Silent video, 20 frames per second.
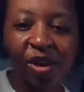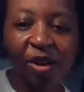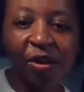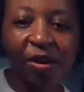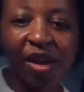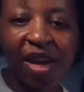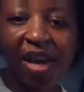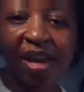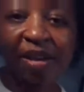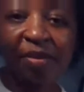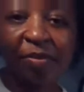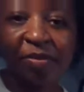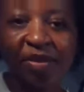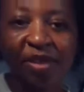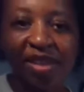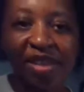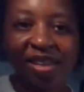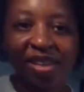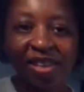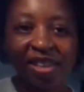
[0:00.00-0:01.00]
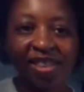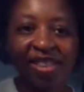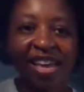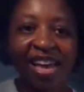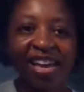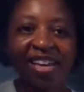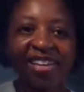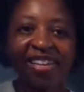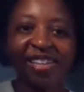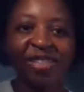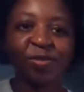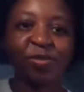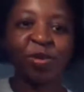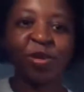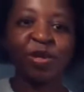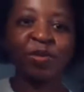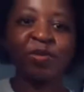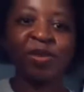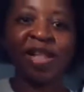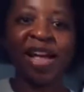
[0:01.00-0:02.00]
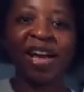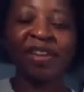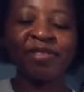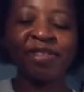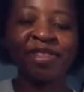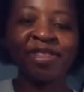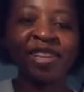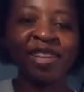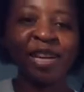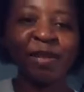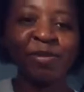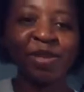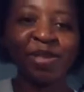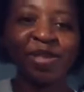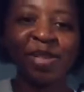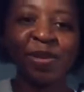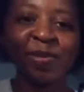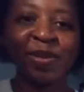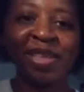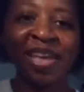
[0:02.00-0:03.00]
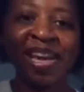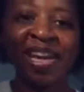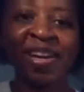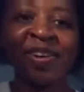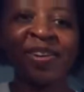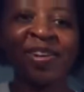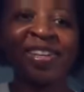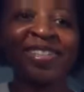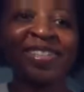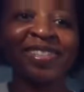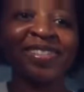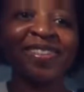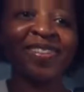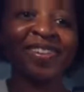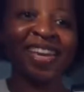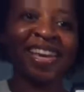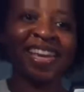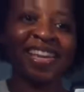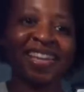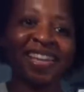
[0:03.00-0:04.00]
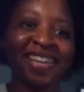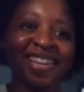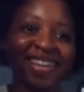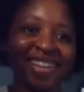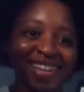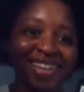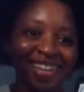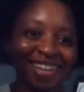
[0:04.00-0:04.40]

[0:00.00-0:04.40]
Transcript: Okay, that is wonderful. I have to look up to see where that area is located.